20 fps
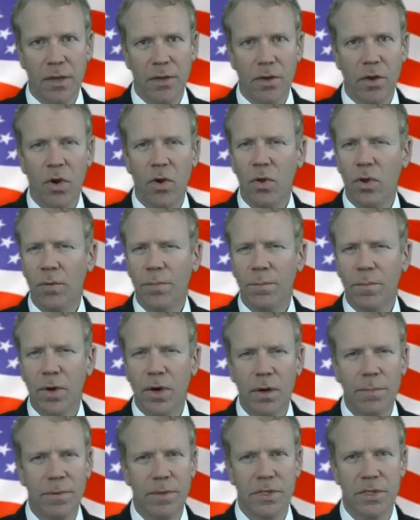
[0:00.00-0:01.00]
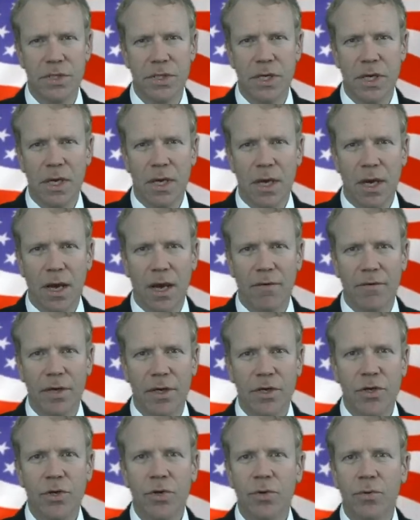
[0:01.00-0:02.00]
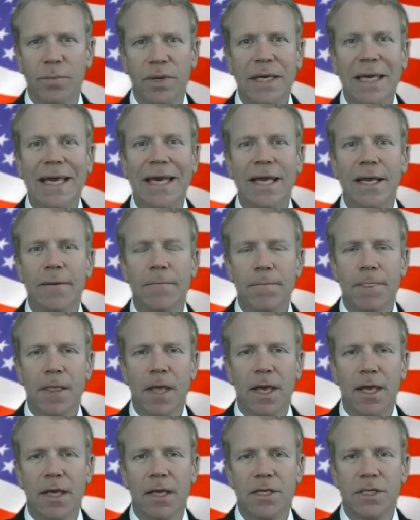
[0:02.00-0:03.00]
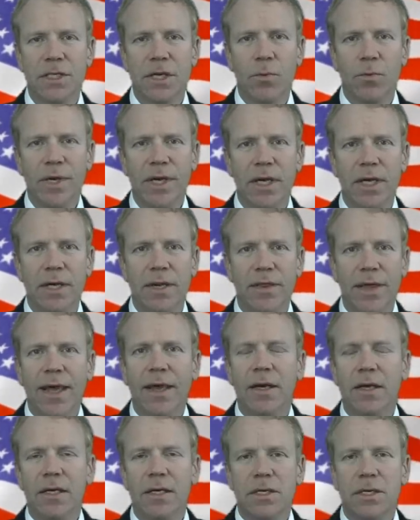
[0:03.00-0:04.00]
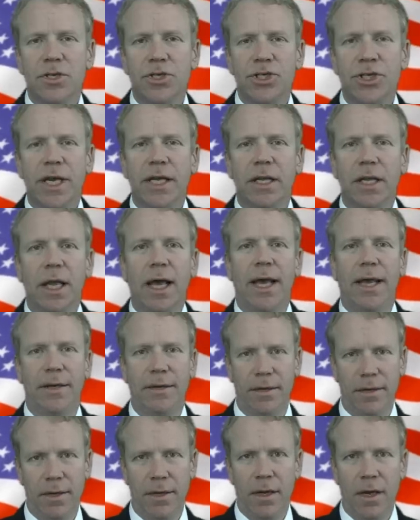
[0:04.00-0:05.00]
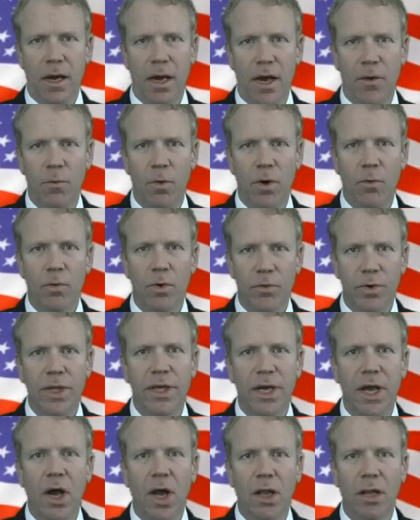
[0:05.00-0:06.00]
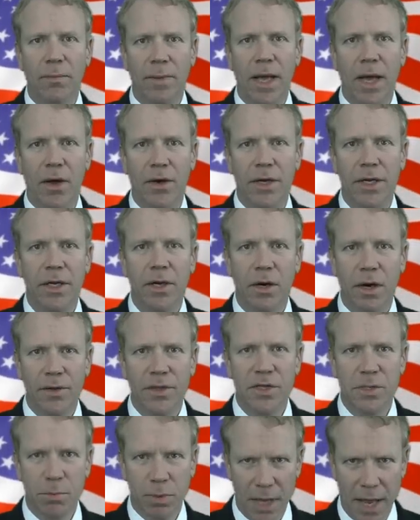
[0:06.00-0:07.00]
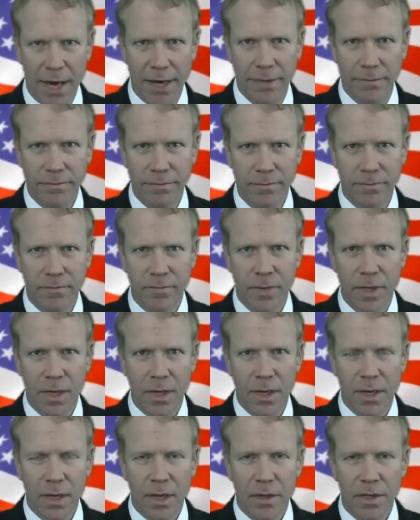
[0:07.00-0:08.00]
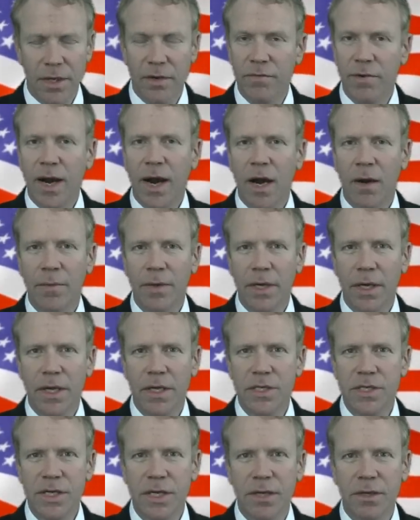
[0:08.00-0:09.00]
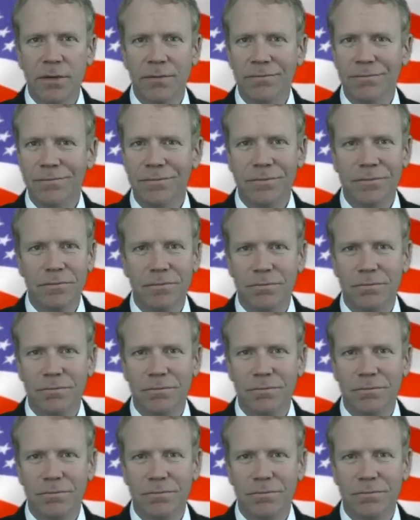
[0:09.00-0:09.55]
The whole purpose of a new beginning is we can then shed light on what we're really all about here on this planet. The environment is in